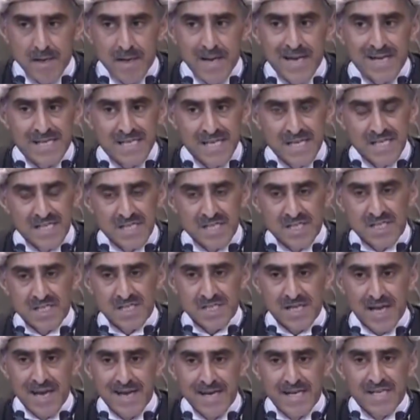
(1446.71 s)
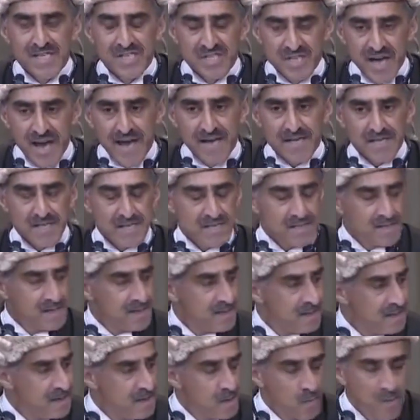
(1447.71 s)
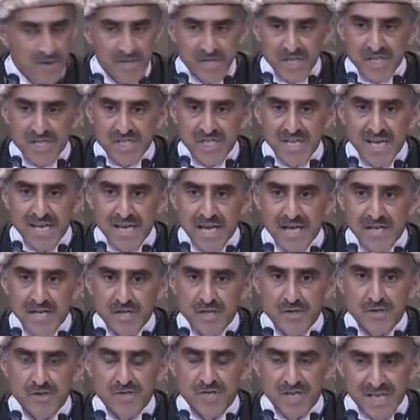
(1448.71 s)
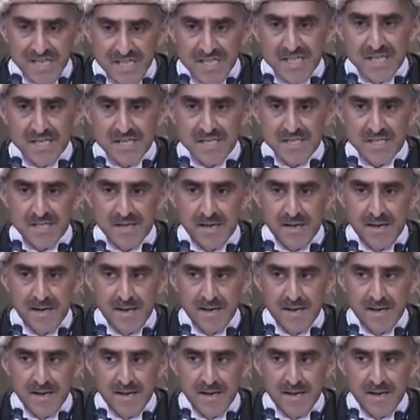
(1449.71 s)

exists in a state which is seeking to do justice